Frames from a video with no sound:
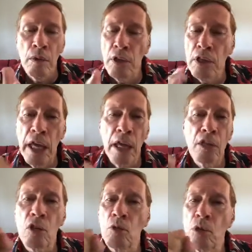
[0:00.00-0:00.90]
This
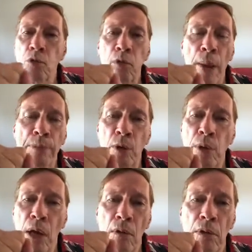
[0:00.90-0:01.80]
cancer was wrapped
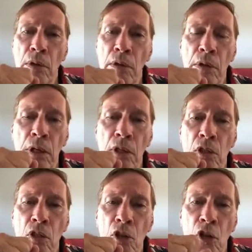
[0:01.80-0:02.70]
around his